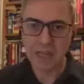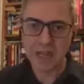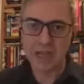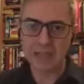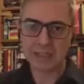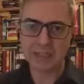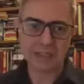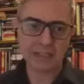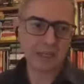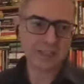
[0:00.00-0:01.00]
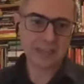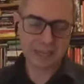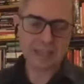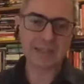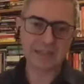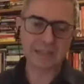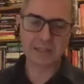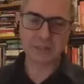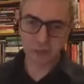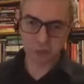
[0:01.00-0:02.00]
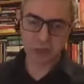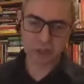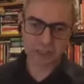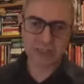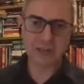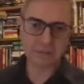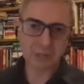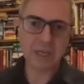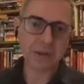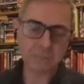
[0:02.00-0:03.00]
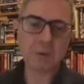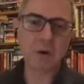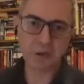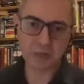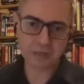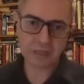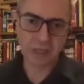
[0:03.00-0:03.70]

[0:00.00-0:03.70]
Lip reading: and technical solutions that are being employed